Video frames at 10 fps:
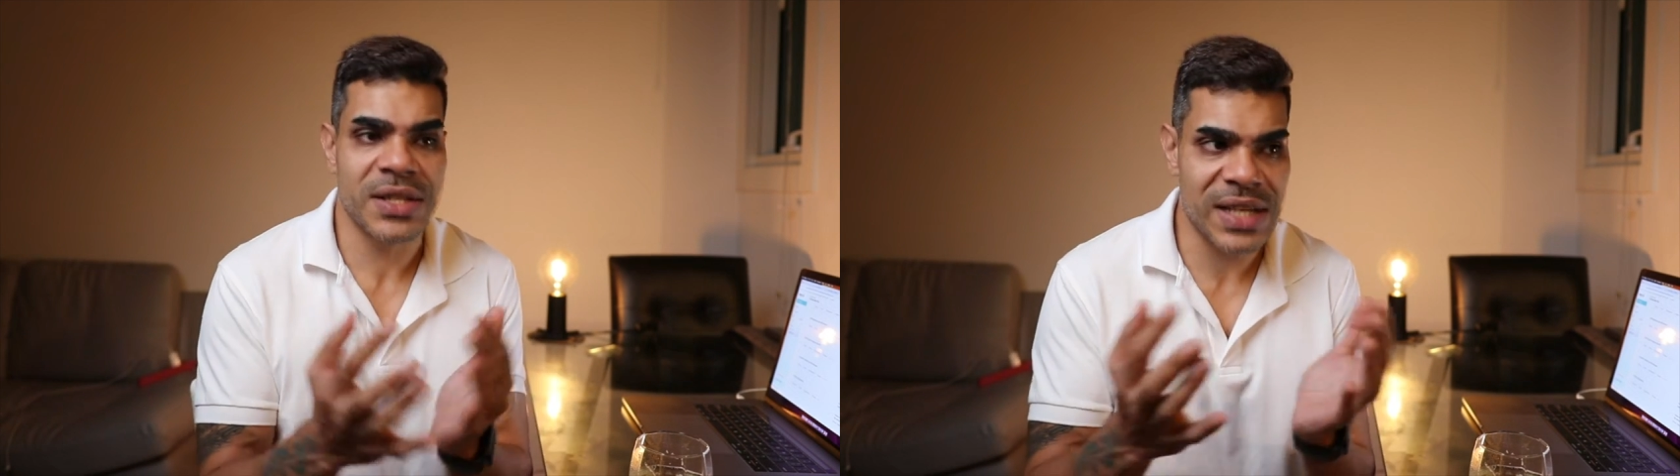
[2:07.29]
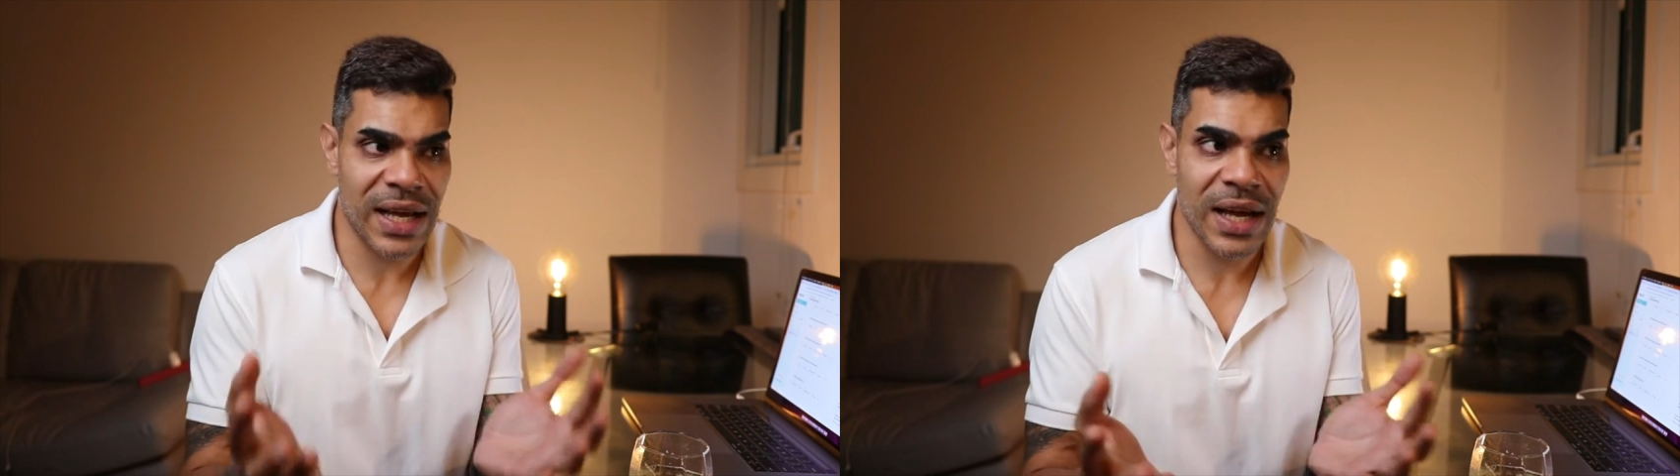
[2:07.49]

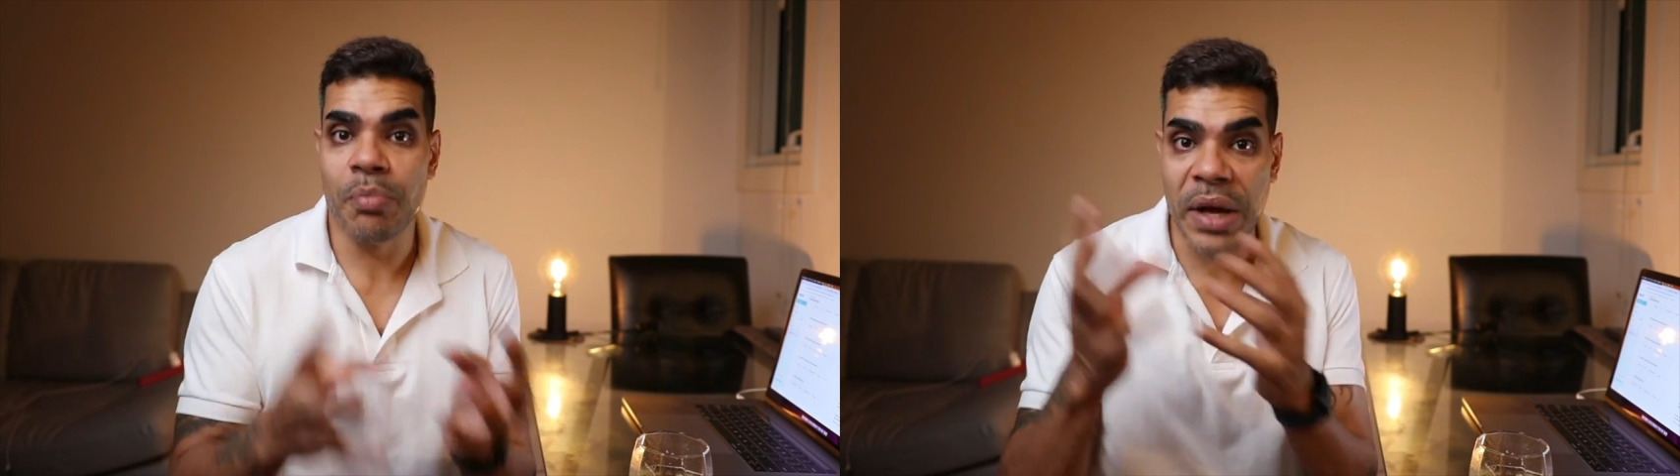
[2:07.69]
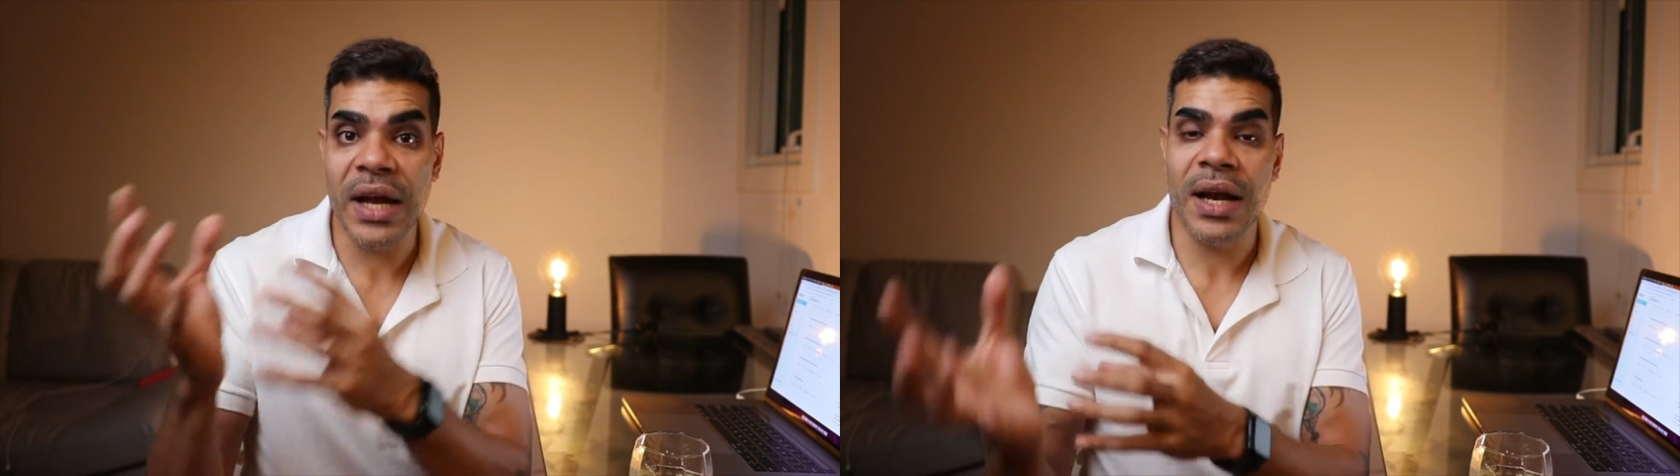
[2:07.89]
It's like
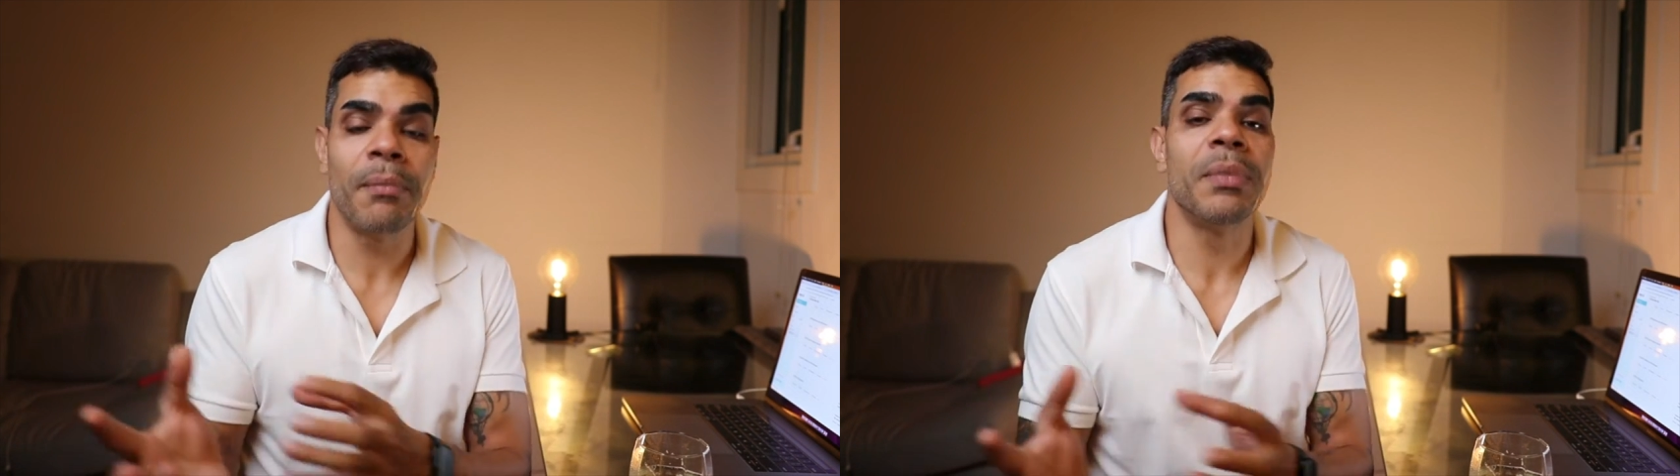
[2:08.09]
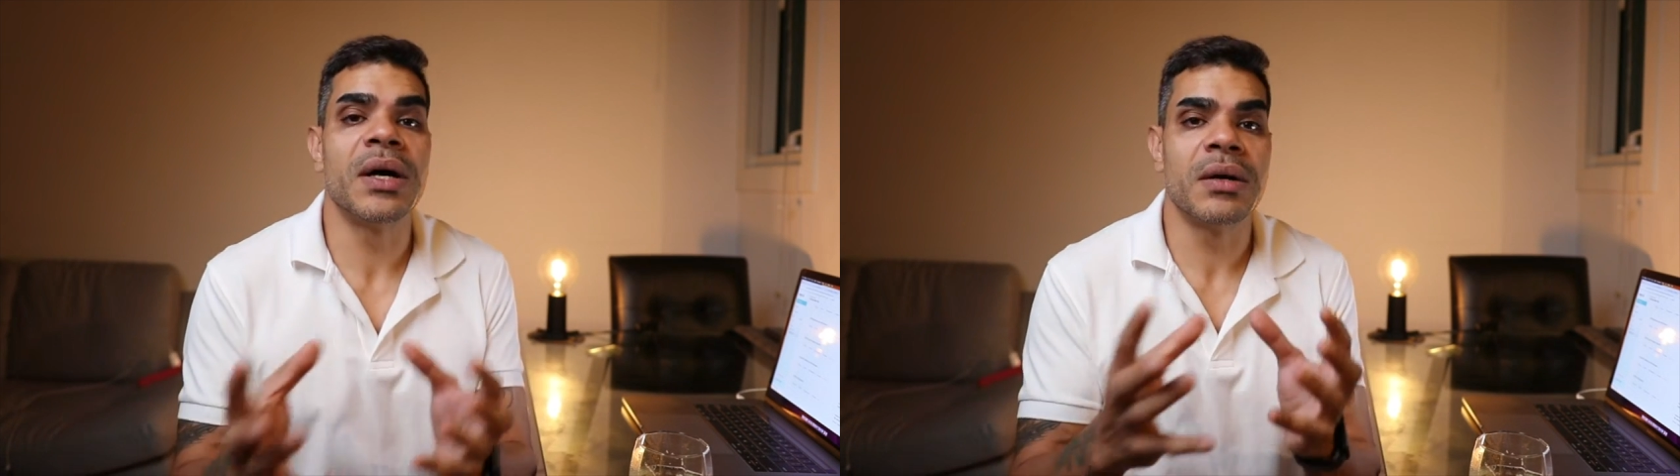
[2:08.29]
big
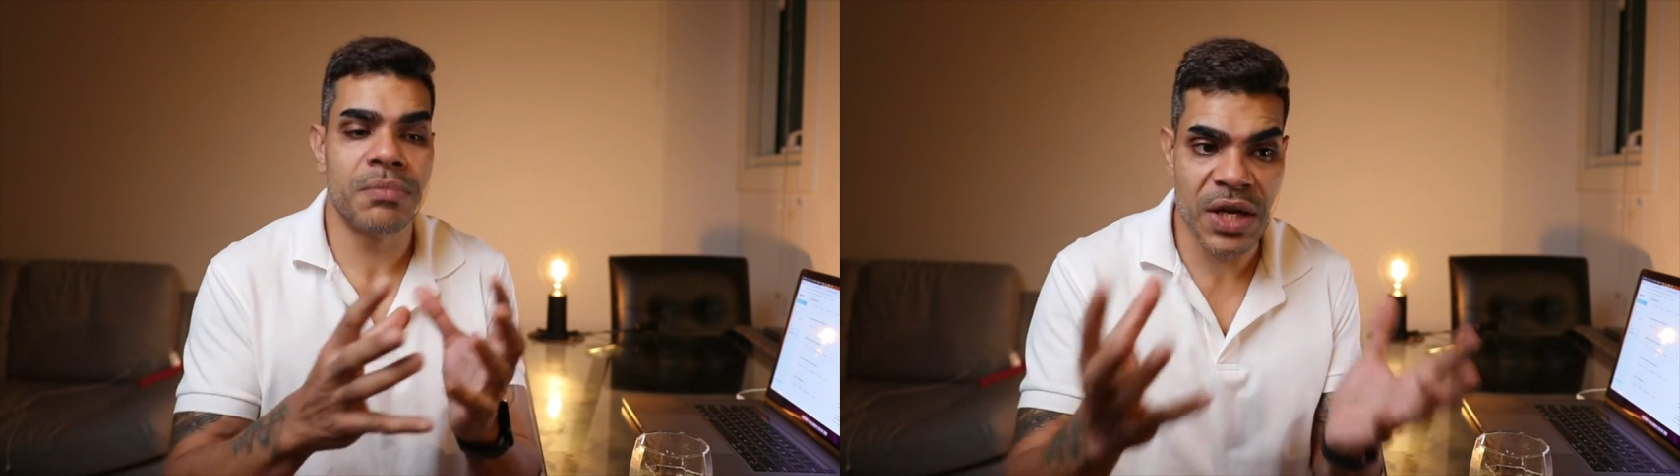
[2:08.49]
number,